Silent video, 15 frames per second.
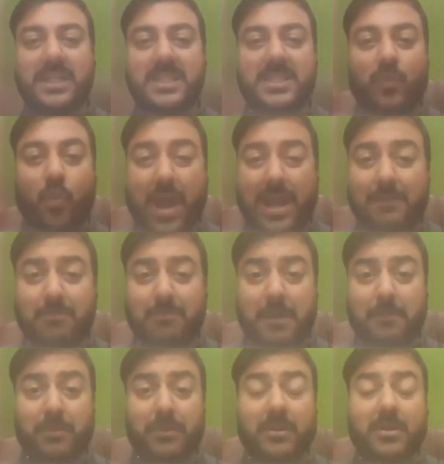this white
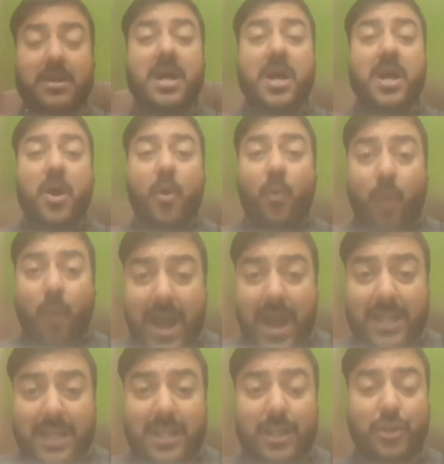paper
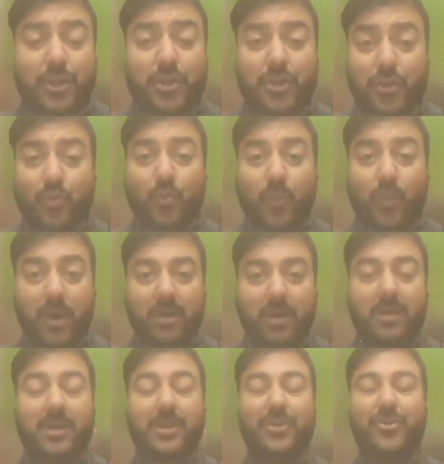while you
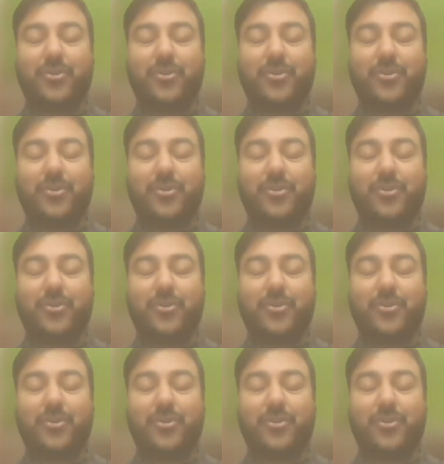were